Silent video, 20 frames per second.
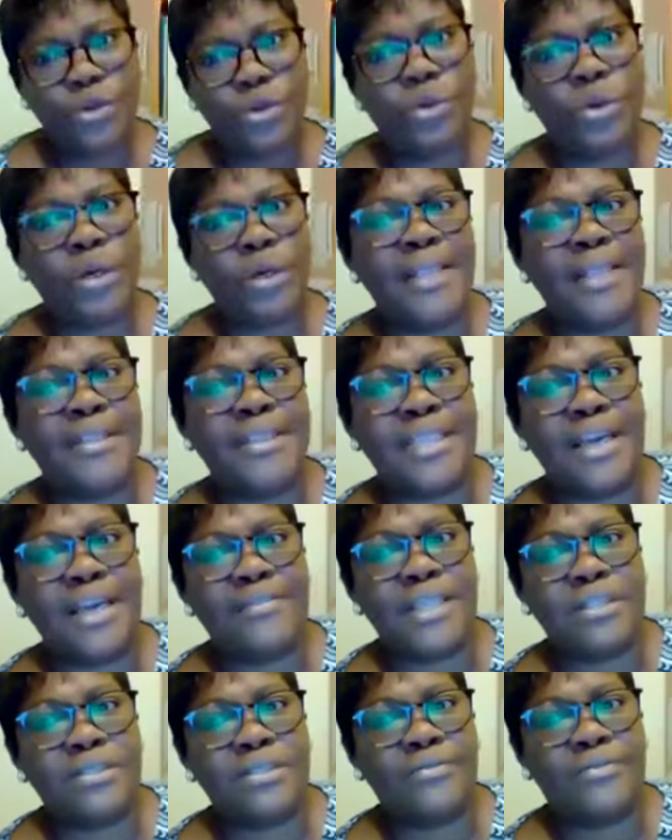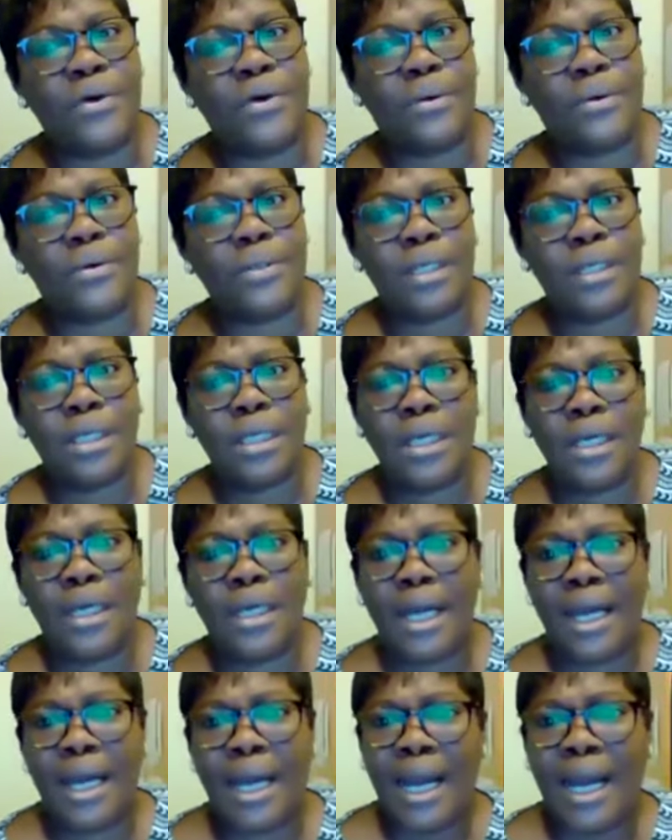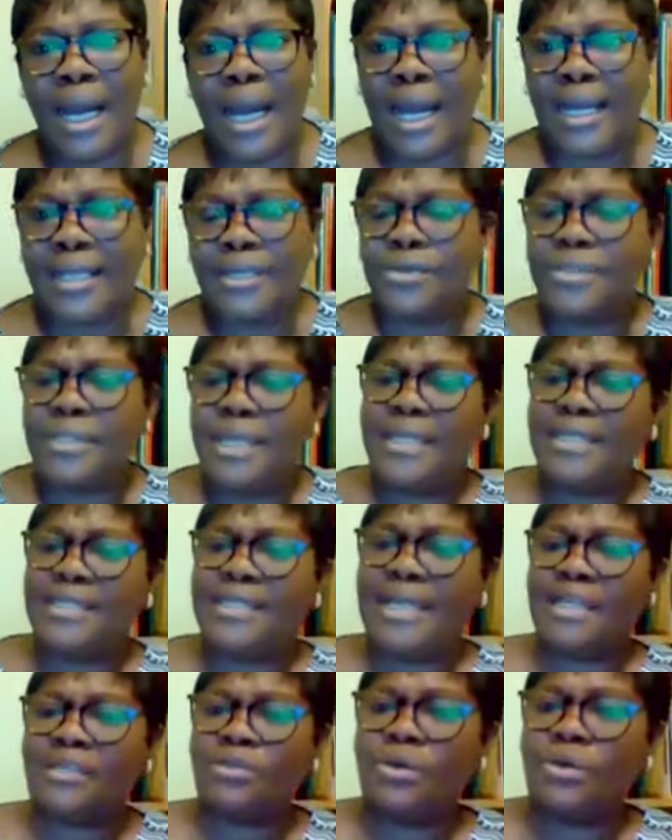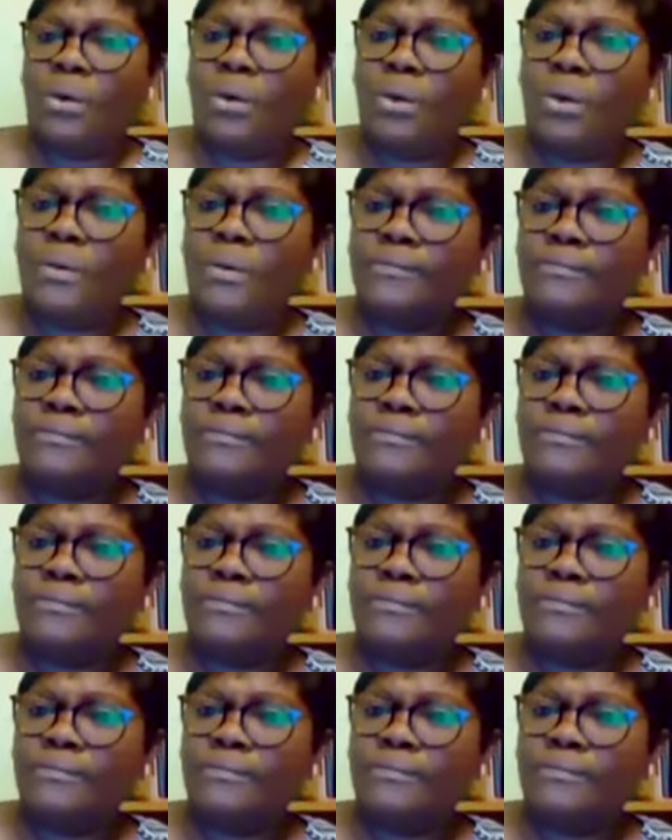you look at the servants of God and you say, is that all?